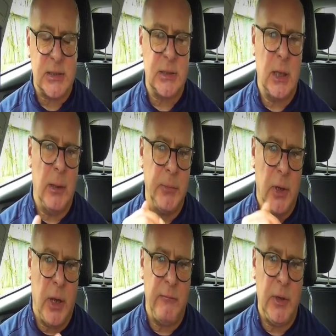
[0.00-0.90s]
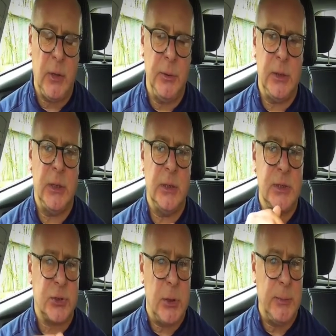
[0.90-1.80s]
that I've included in the
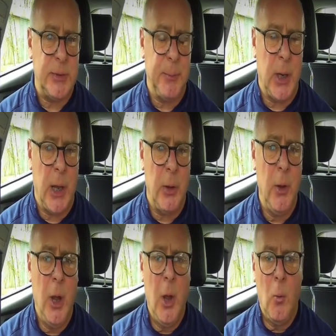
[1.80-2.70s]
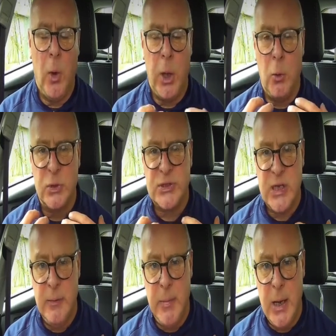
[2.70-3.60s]
description below, where you'll see
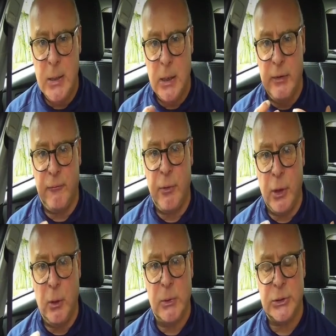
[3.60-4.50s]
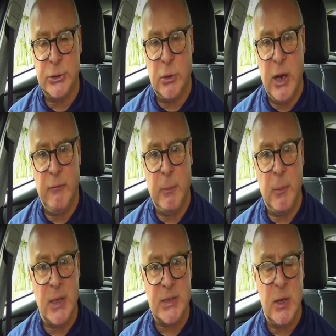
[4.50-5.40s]
me delivering commentary driving
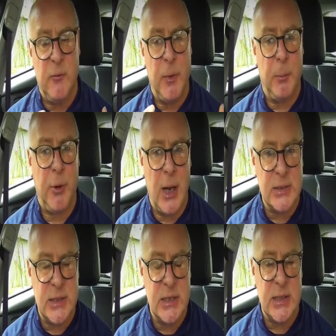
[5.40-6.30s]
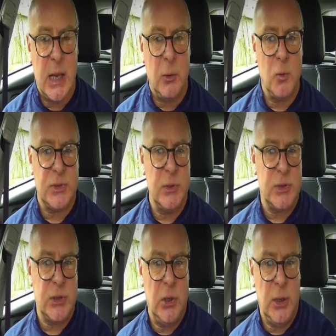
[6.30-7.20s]
myself in practice, and also
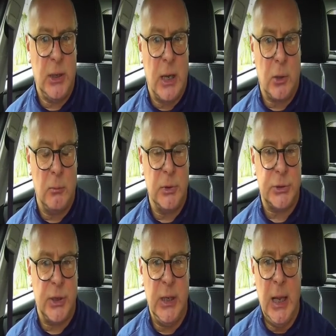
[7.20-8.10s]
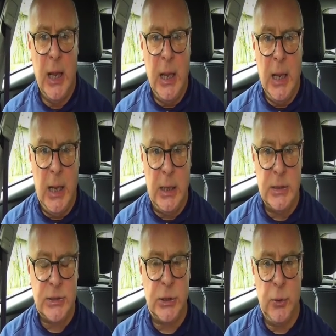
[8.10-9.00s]
turning that commentary
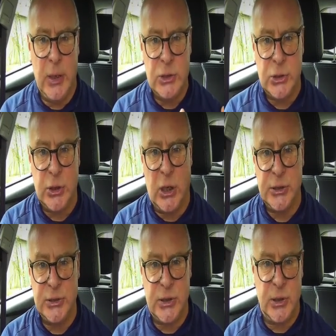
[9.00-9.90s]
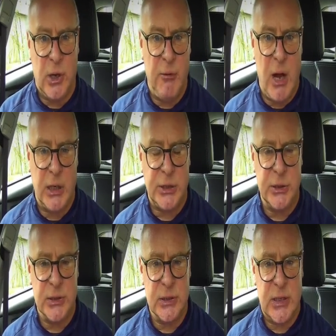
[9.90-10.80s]
into instructions and
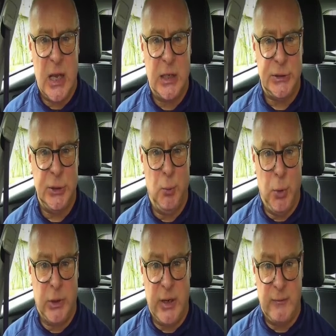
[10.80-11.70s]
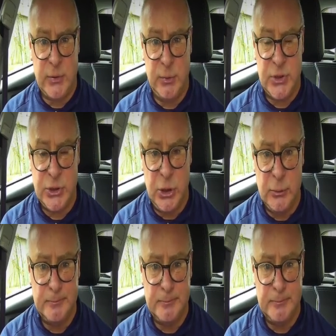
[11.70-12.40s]
directions as you would give to a student.